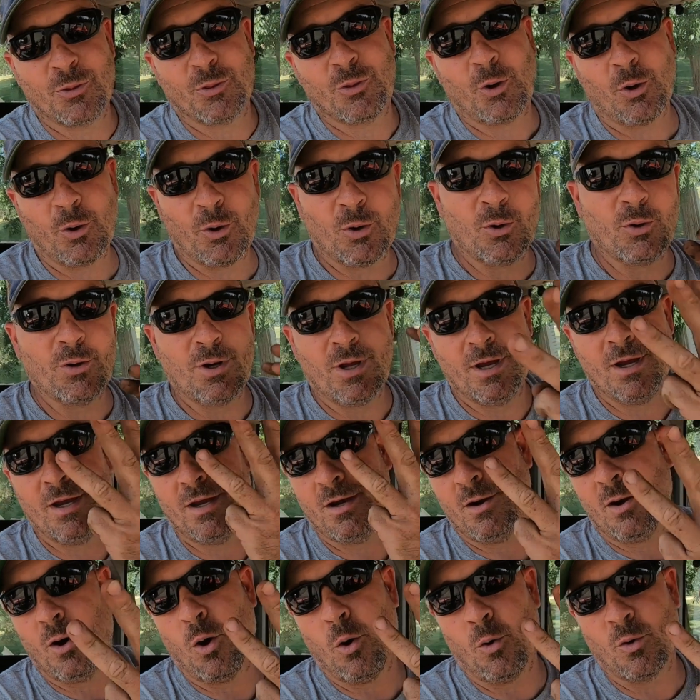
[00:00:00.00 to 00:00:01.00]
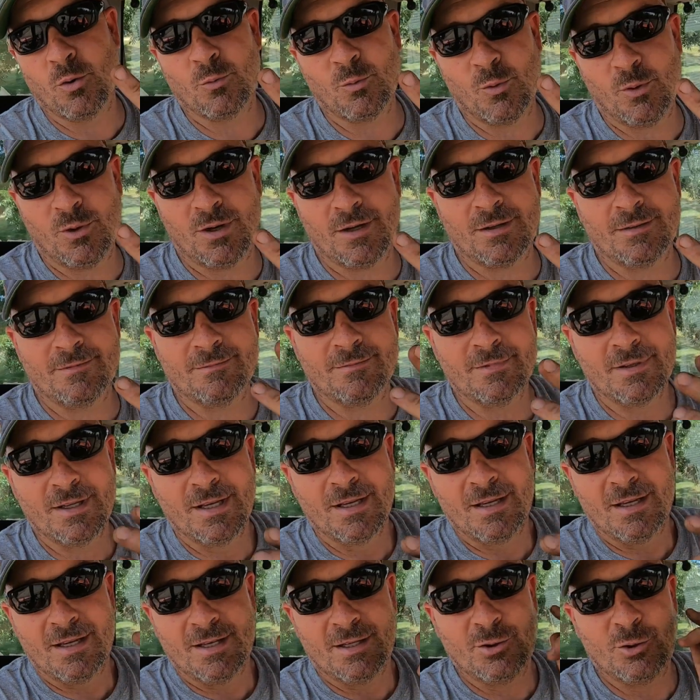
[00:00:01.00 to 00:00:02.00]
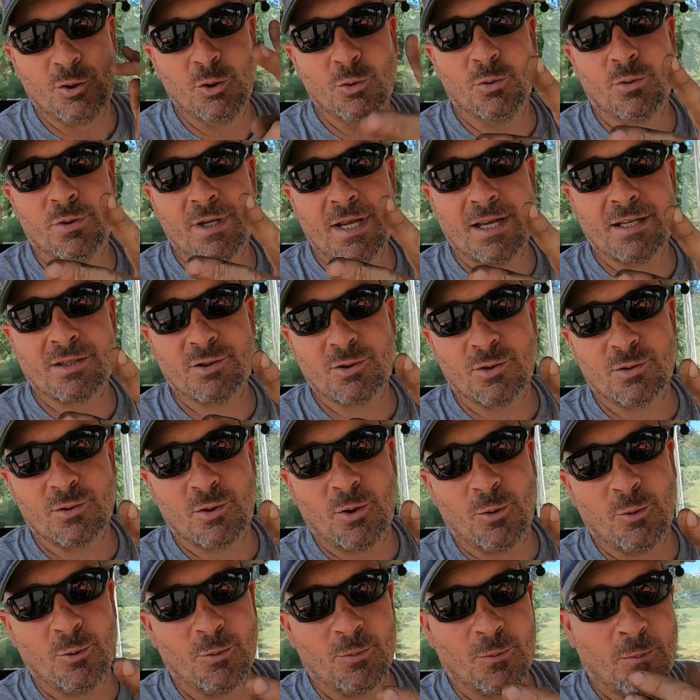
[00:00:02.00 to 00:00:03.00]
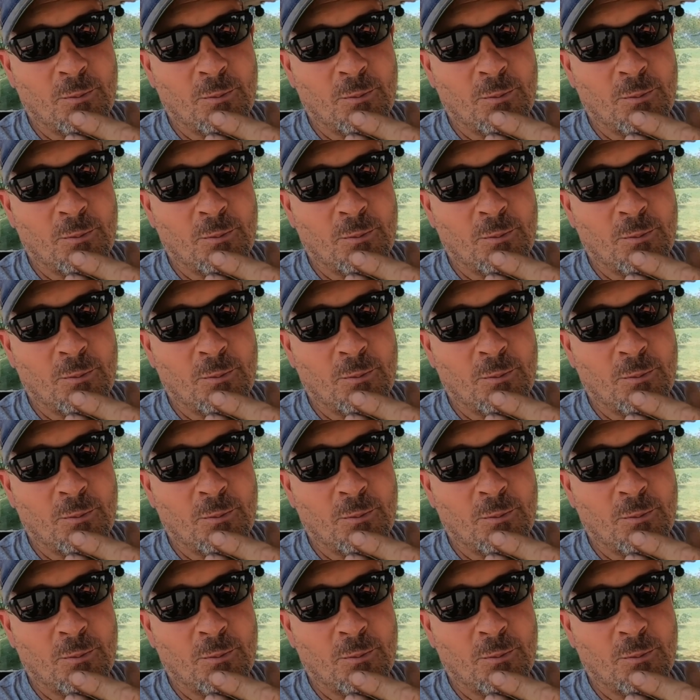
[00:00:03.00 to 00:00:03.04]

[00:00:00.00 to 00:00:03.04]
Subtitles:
3rd hole-in-one. 2 on that certain hole.